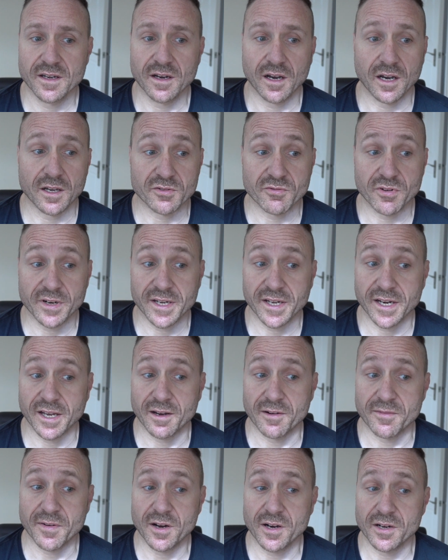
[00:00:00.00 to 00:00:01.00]
I was running out
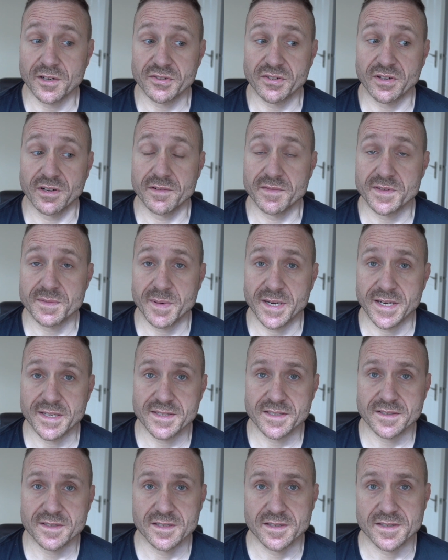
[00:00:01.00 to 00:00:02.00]
of hard drive
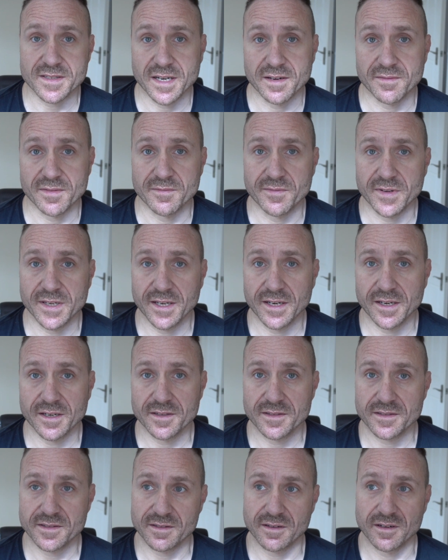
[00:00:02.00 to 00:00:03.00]
space to save the
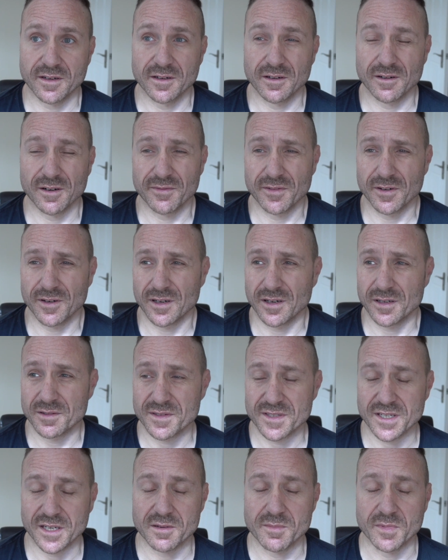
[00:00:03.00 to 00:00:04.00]
videos, so I thought I'll
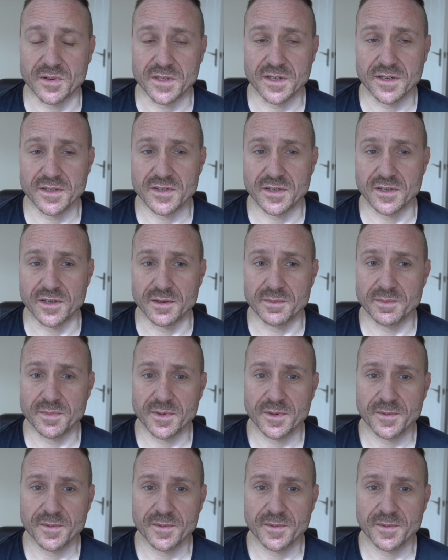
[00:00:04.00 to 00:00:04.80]
stick them on YouTube,